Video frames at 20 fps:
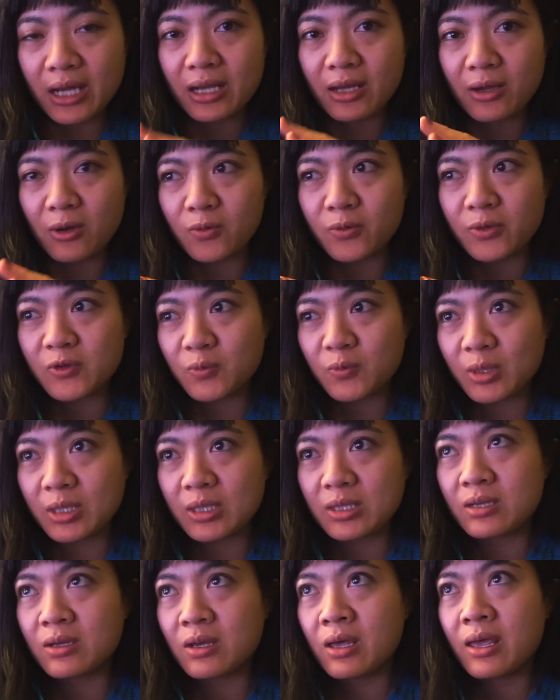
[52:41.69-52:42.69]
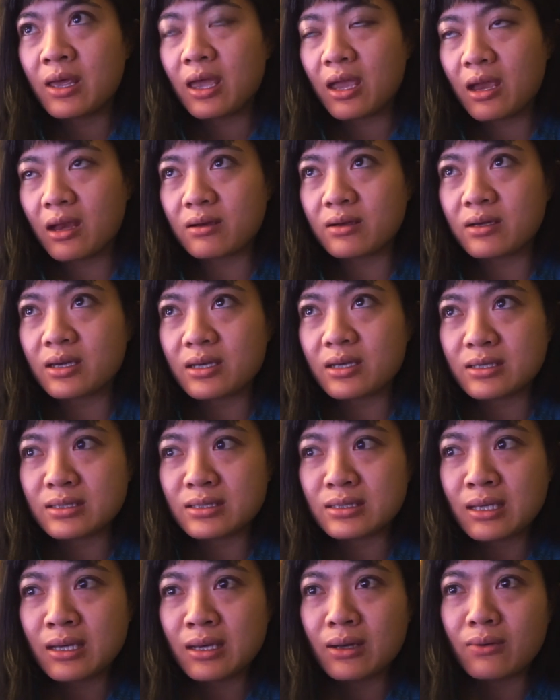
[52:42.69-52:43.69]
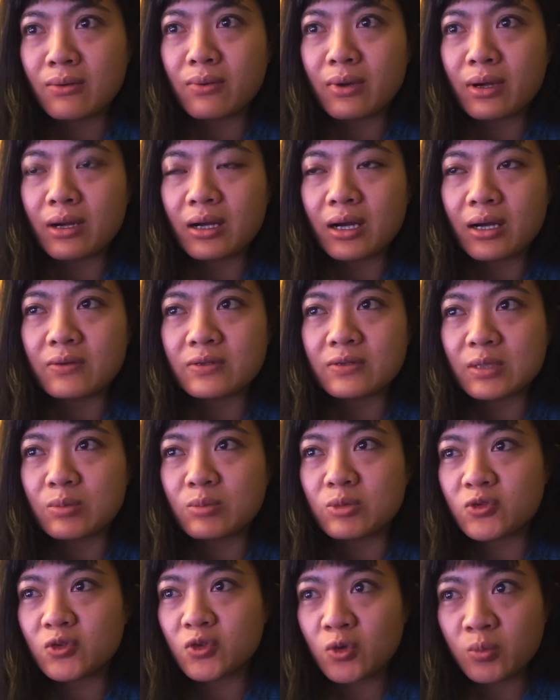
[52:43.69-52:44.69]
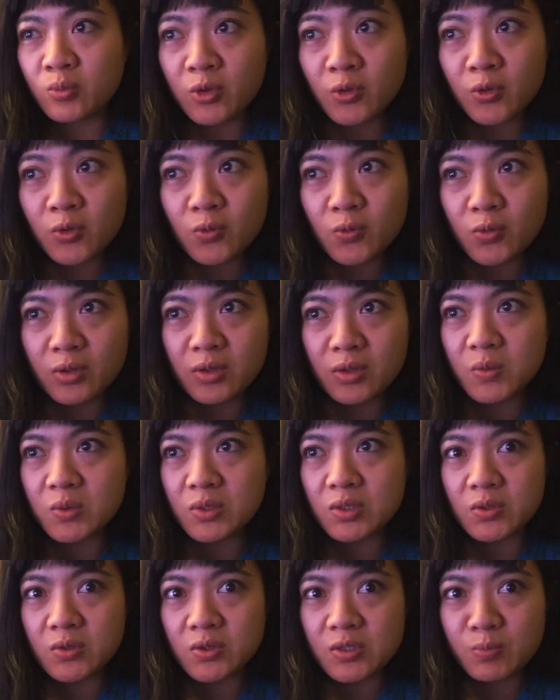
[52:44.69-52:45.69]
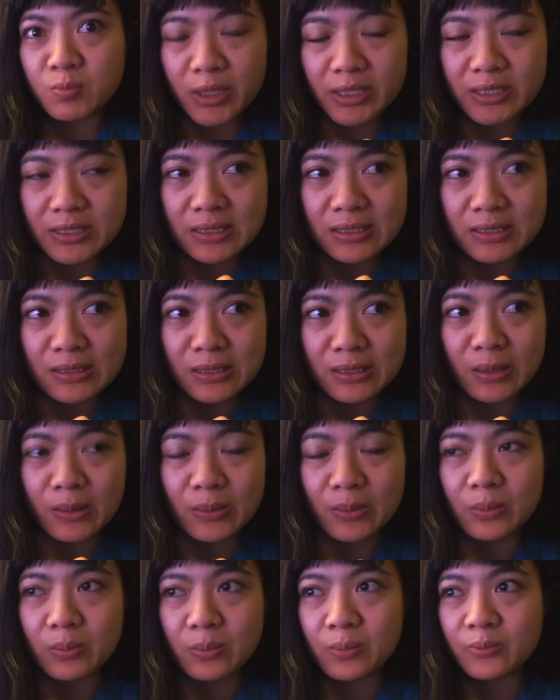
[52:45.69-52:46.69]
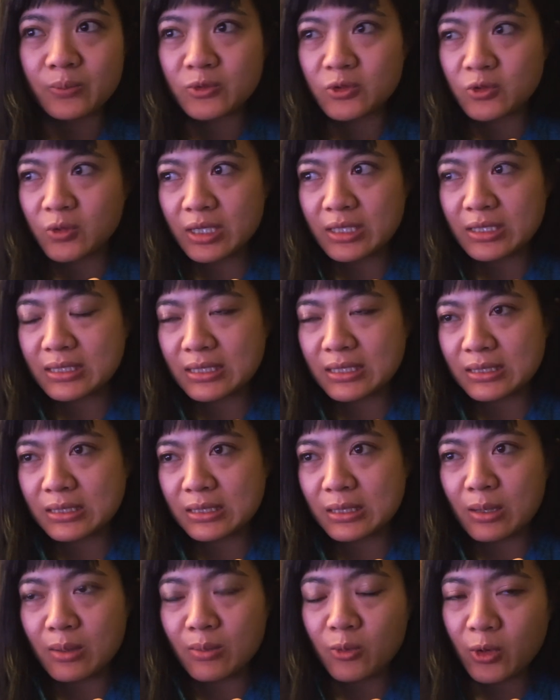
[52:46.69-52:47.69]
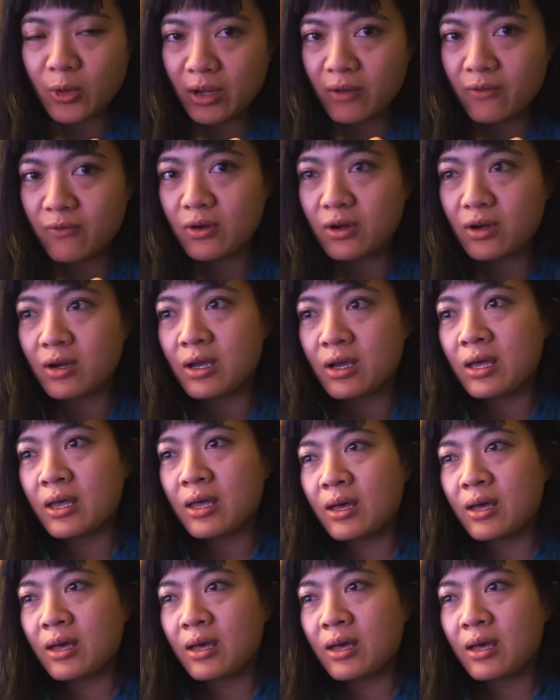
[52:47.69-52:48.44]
I always picked areas where I was able to commute, where there was a good bus system, train system, whatever.